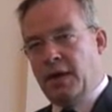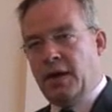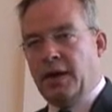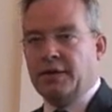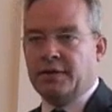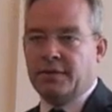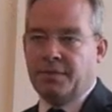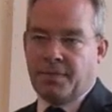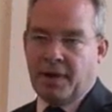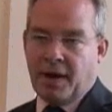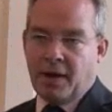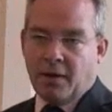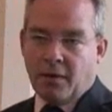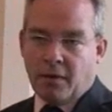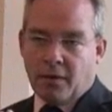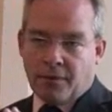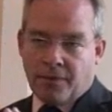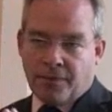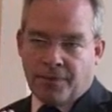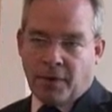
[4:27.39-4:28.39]
It's
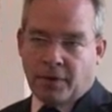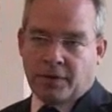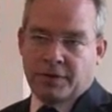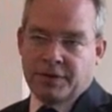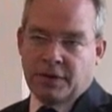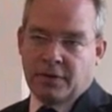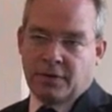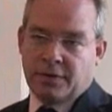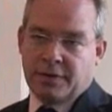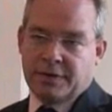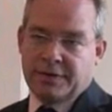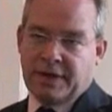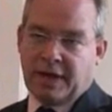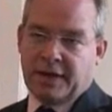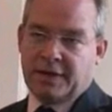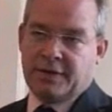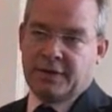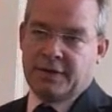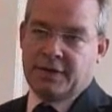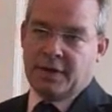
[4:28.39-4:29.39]
about focusing on the
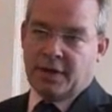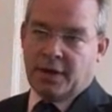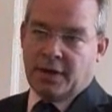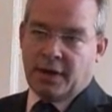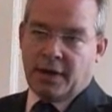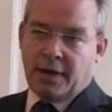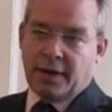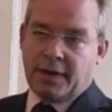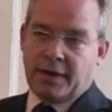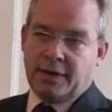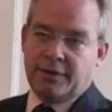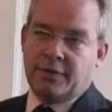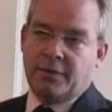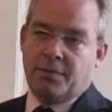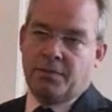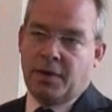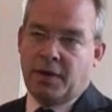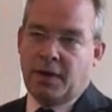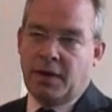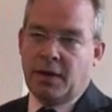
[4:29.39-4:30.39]
sectors that are likely
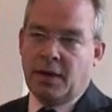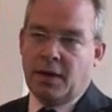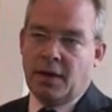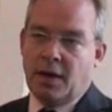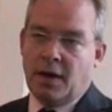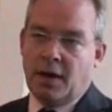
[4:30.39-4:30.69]
to be